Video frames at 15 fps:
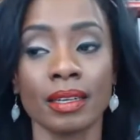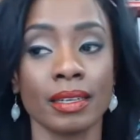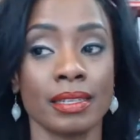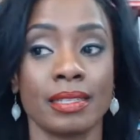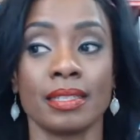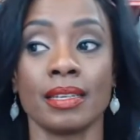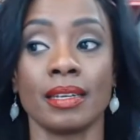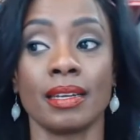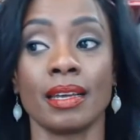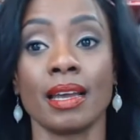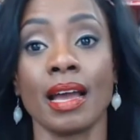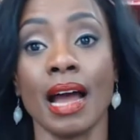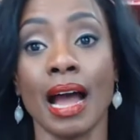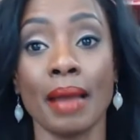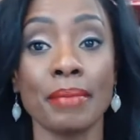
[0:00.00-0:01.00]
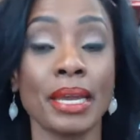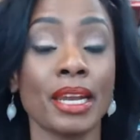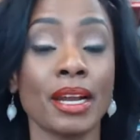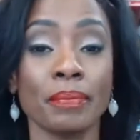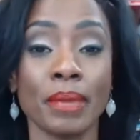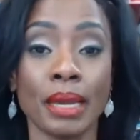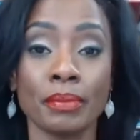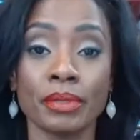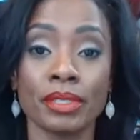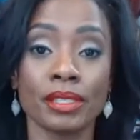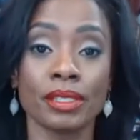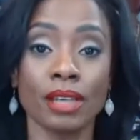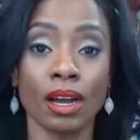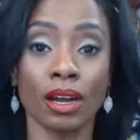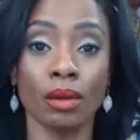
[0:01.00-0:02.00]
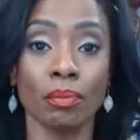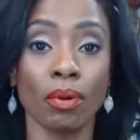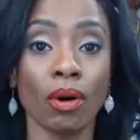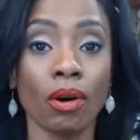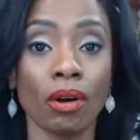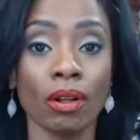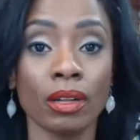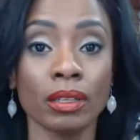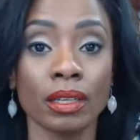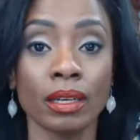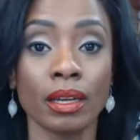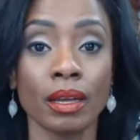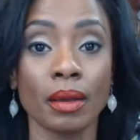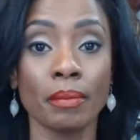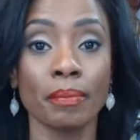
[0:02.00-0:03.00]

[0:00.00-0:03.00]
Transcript: Listen, I may not be able to dunk a ball,